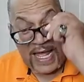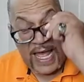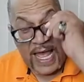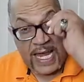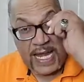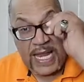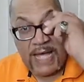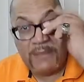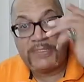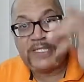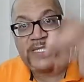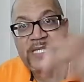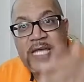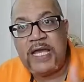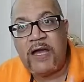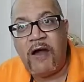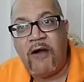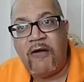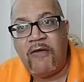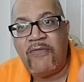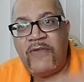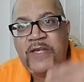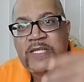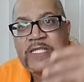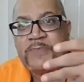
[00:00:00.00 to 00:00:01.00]
Now I'm saying
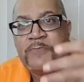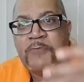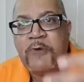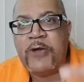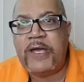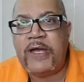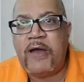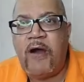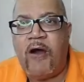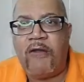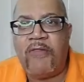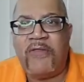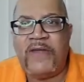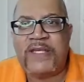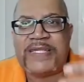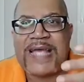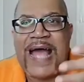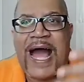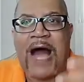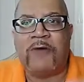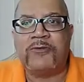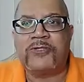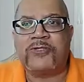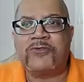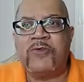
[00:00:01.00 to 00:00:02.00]
all this, bring all this
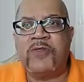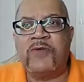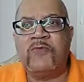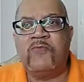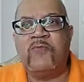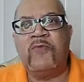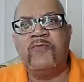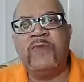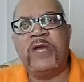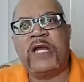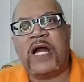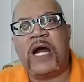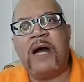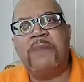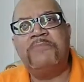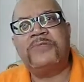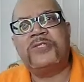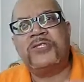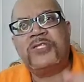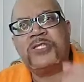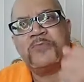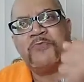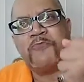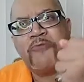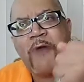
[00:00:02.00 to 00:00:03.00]
out so then when we come to
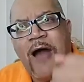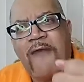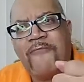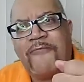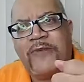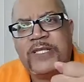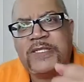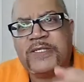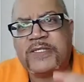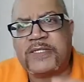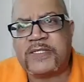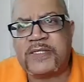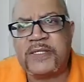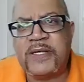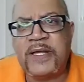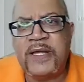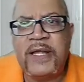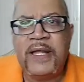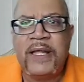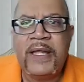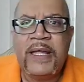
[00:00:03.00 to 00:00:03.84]
the prophets